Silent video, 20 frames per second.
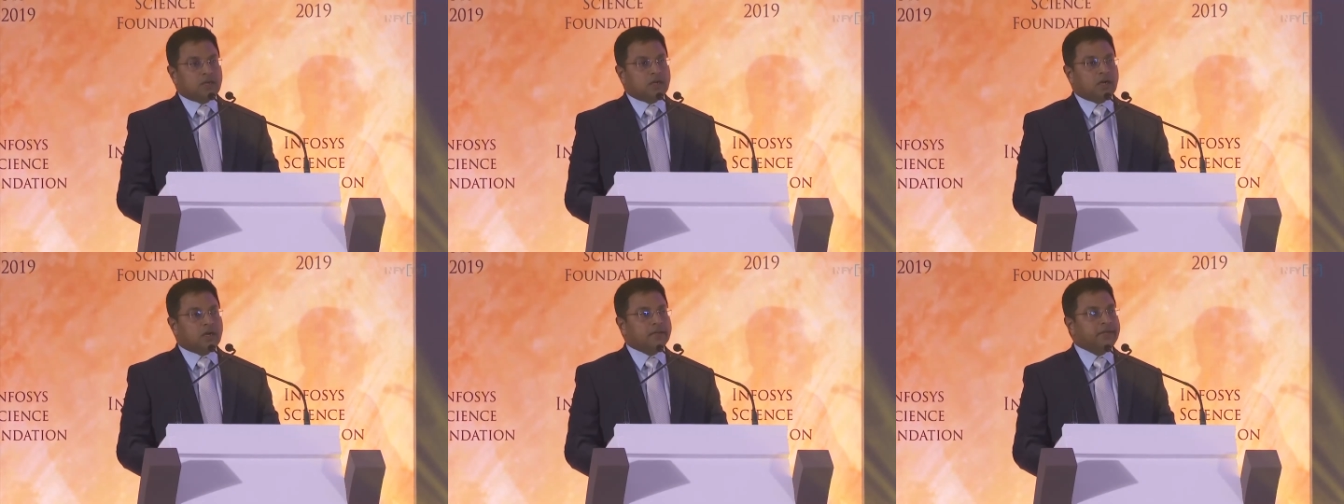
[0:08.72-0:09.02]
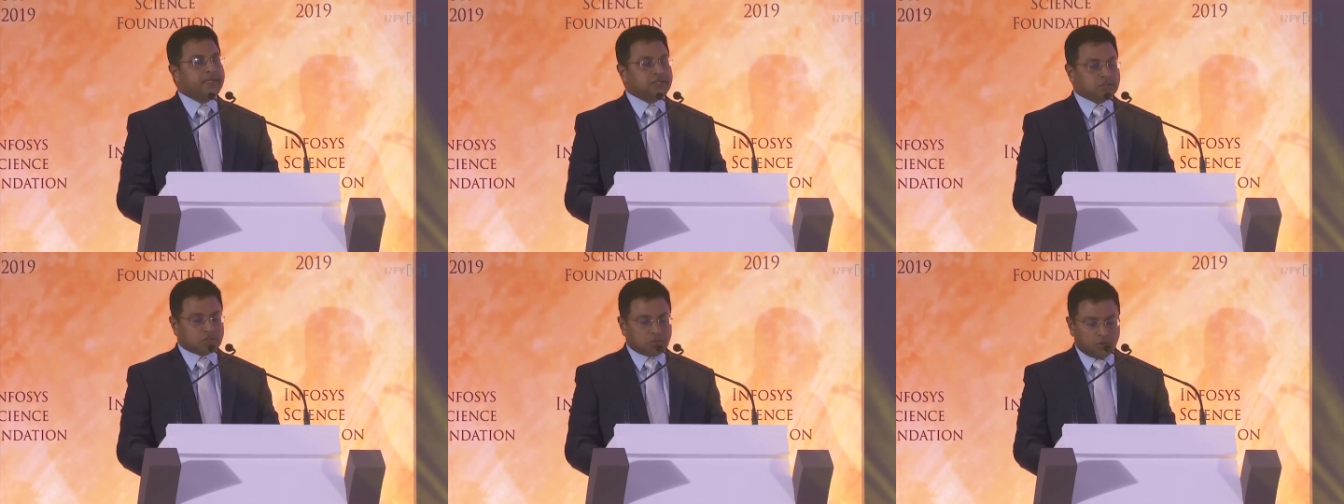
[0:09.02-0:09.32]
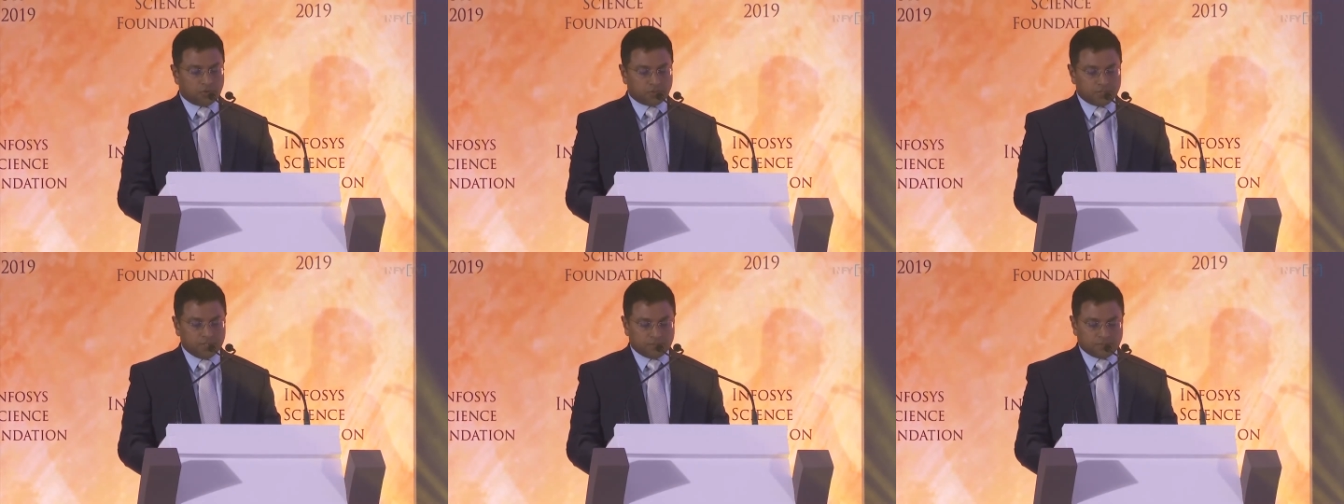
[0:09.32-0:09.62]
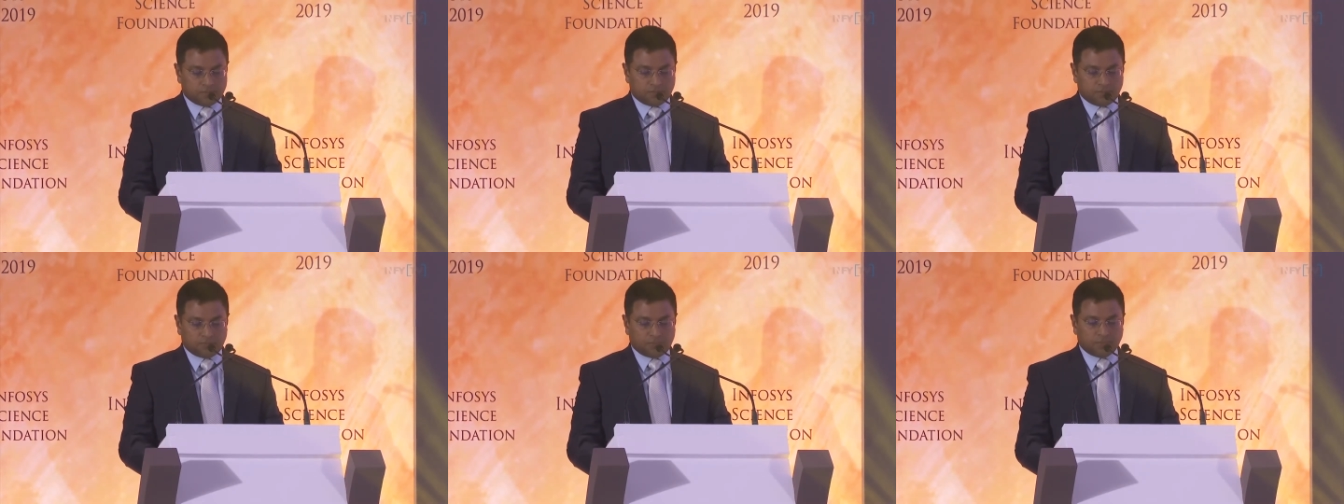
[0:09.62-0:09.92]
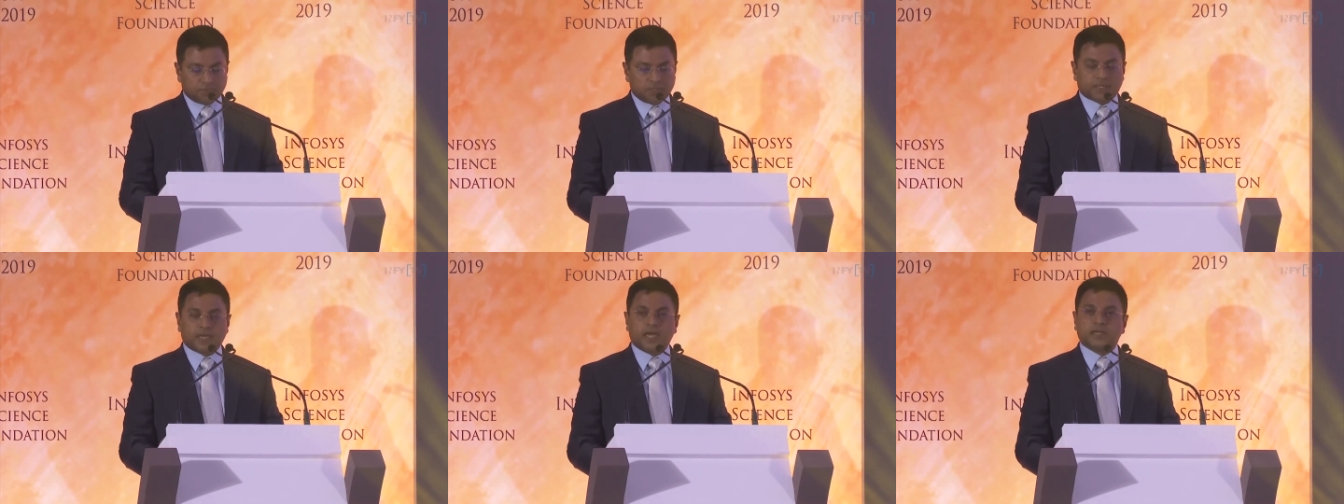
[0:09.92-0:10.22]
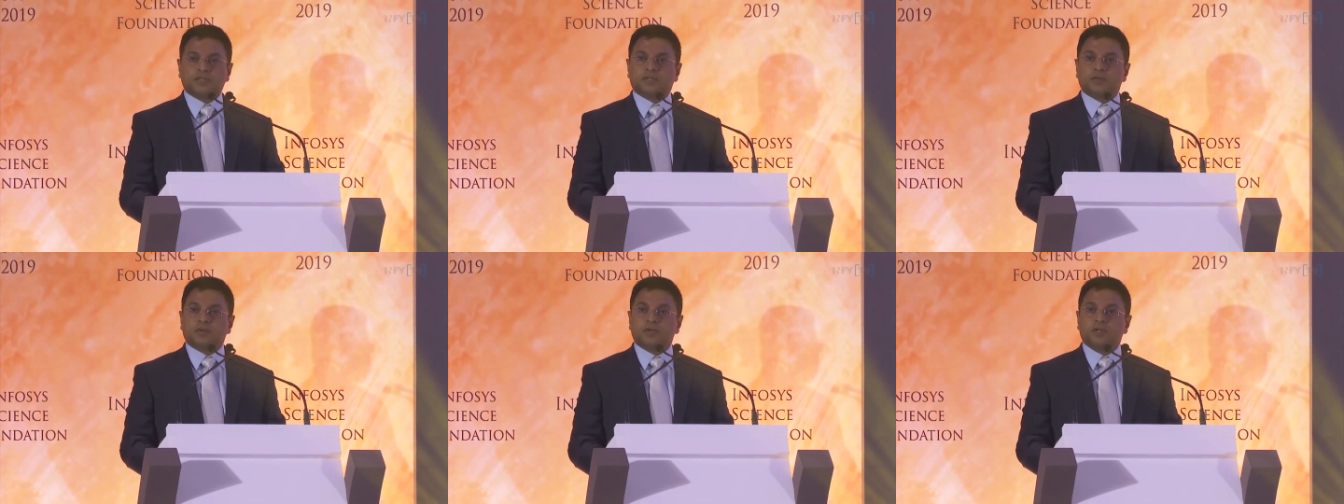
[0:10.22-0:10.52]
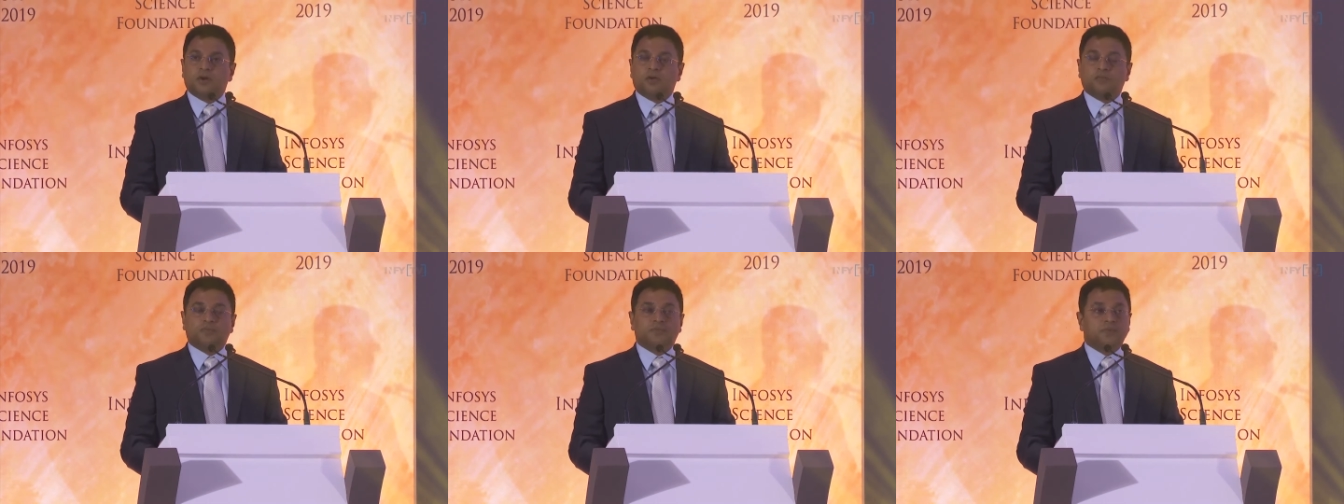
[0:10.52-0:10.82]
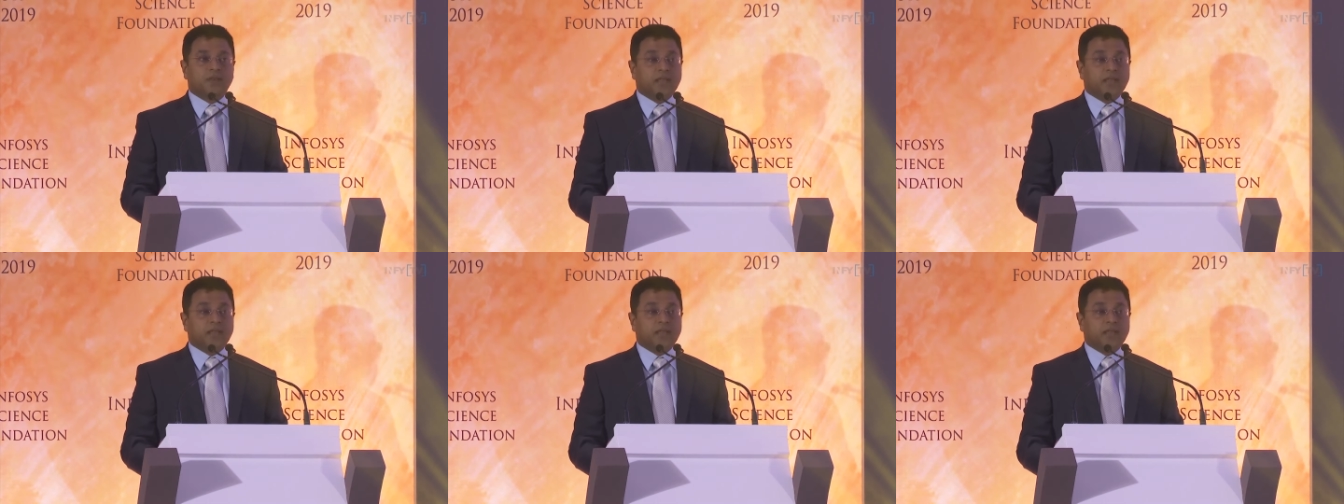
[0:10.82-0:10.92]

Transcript: Our next laureate for the category of